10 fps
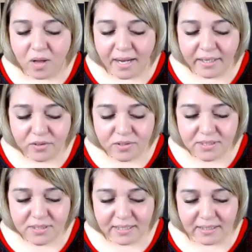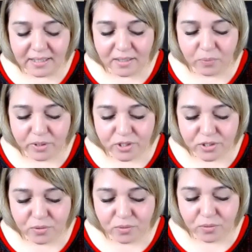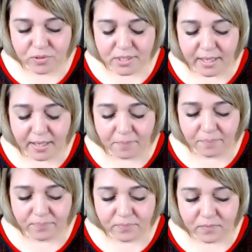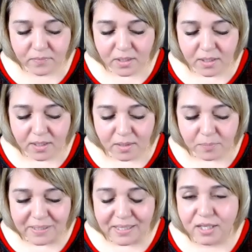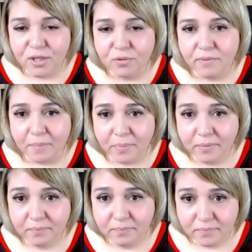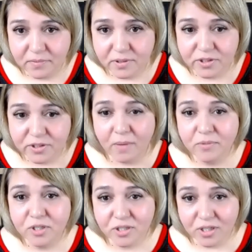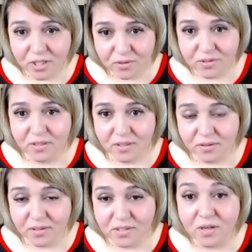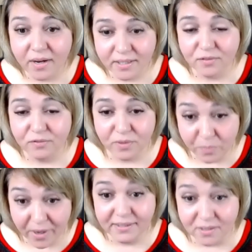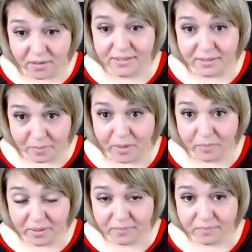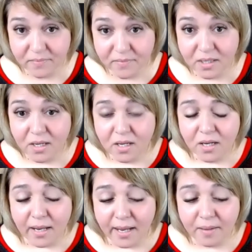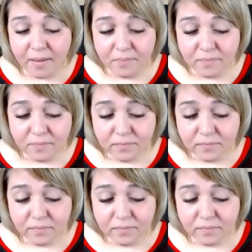I use a technique which is called a PQ rep. So I'm just going to use the science of the brain science at the moment.